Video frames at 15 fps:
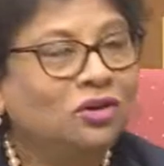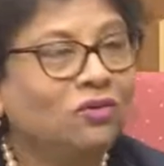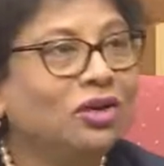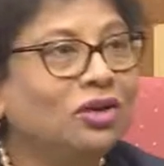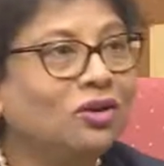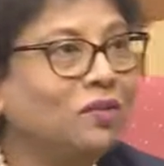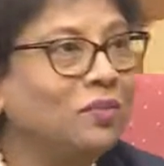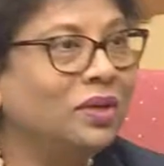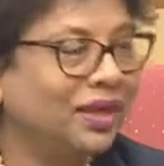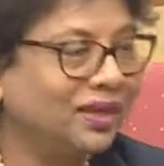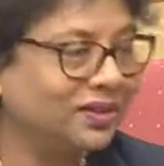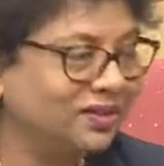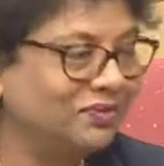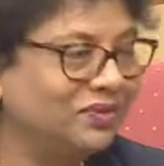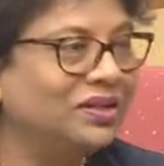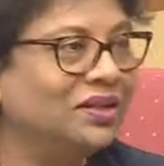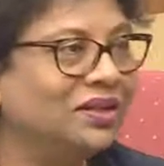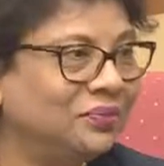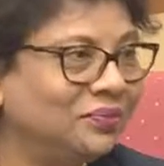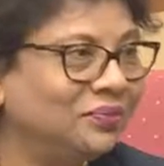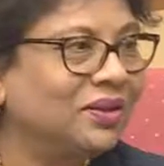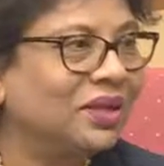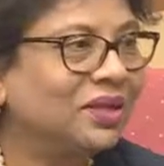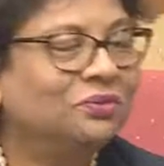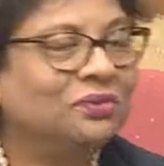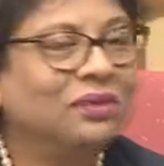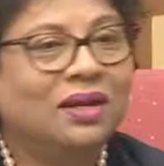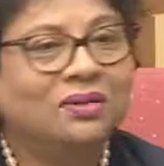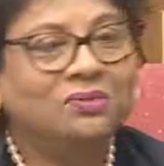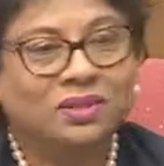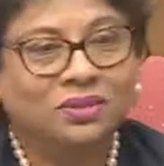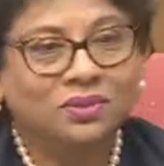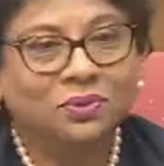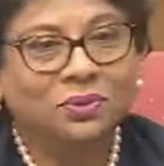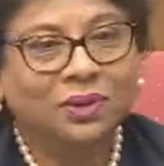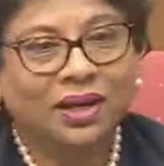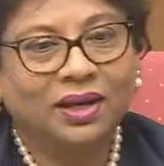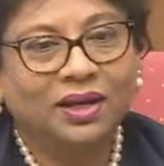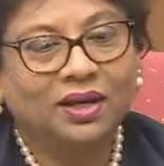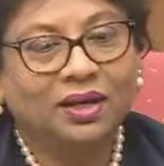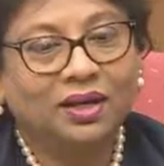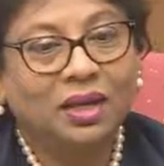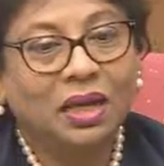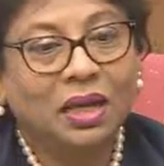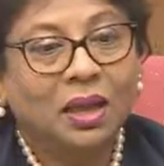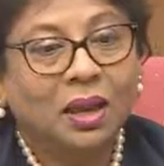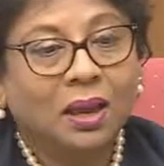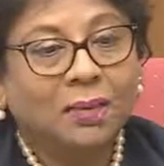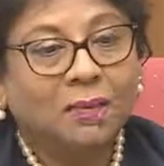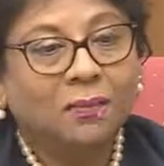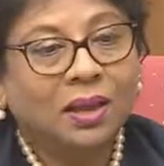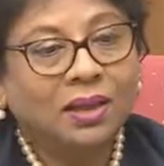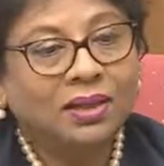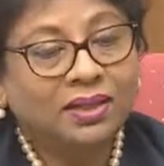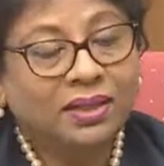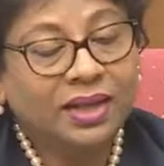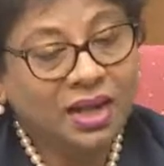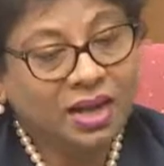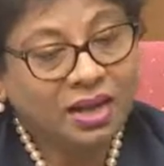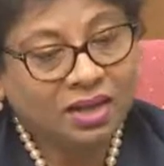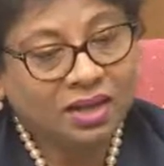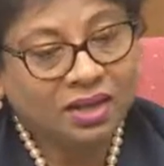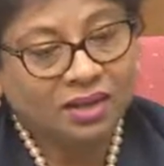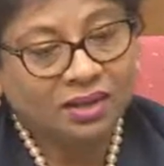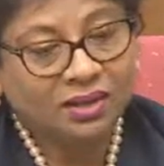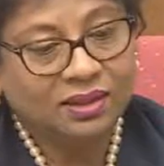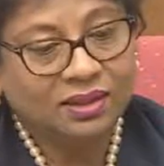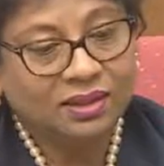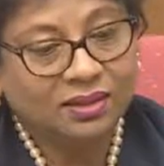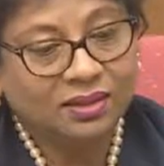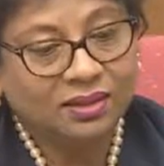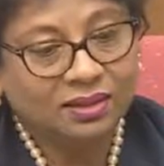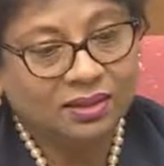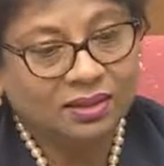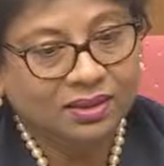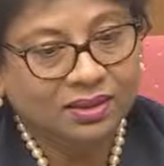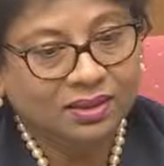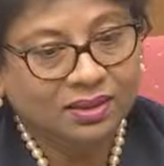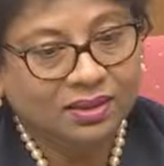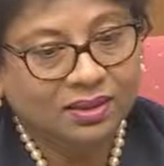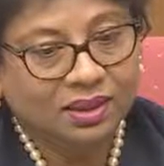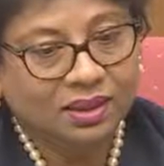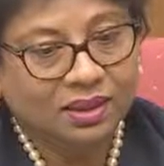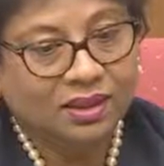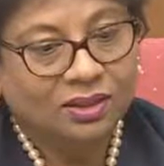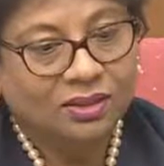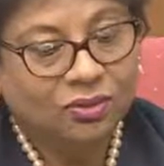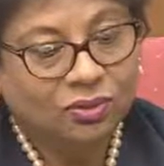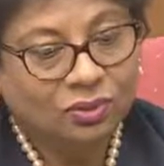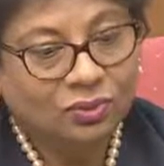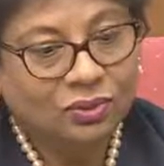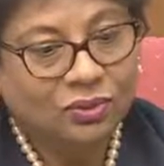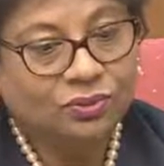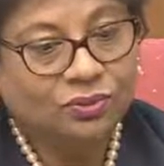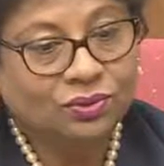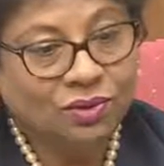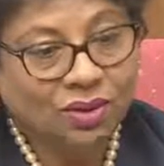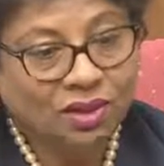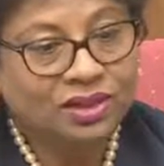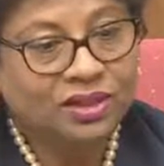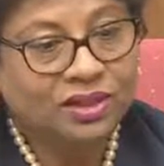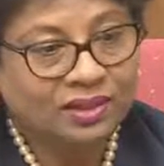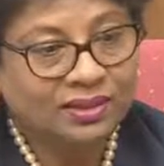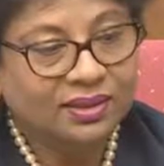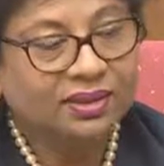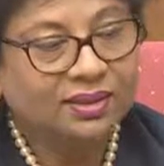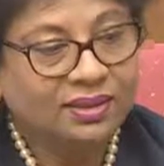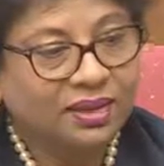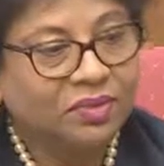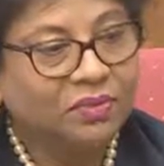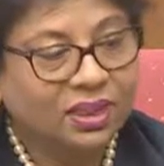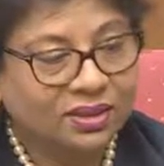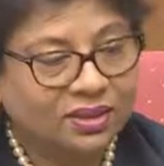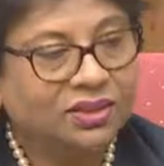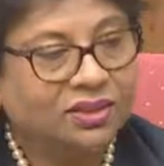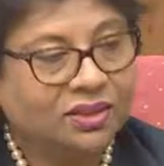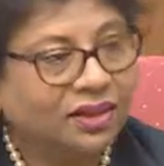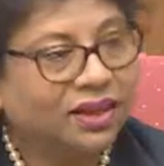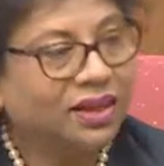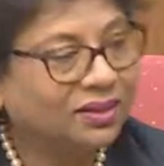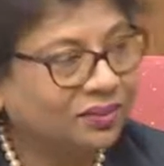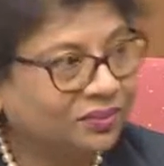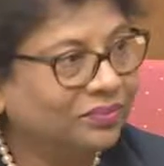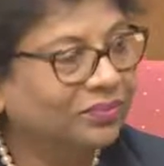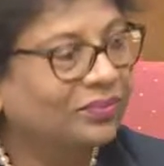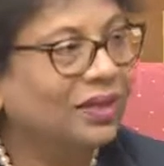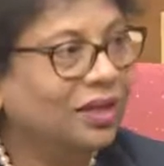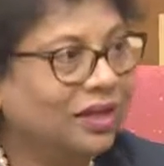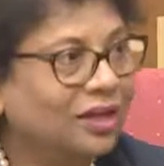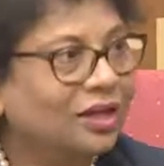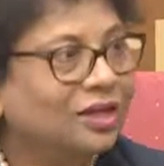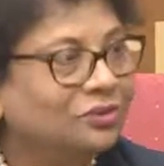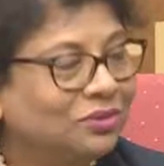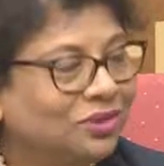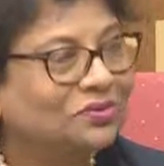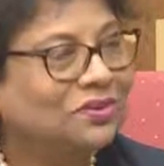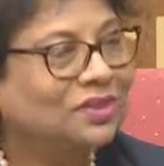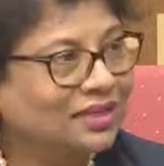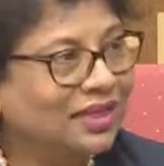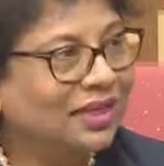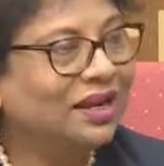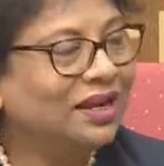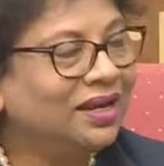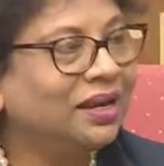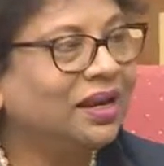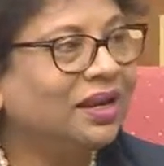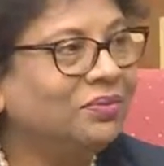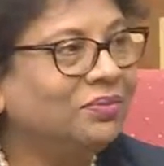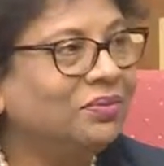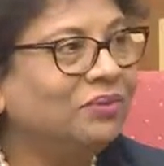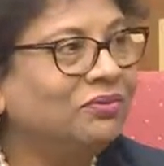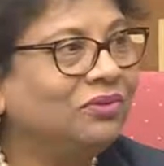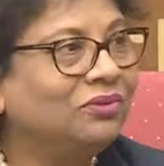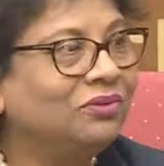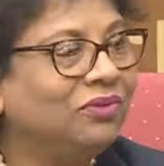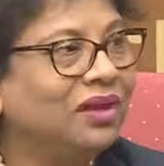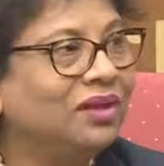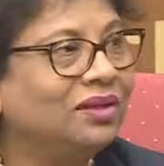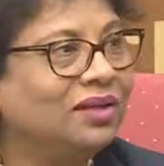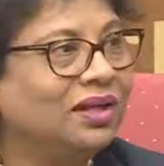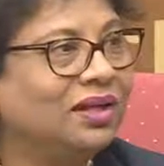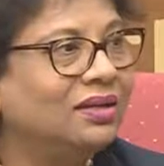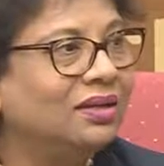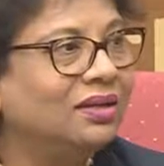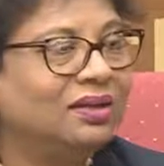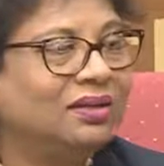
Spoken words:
of economic activity. So that was the whole idea. But then these zones could not really succeed much again. So this was the second time we felt that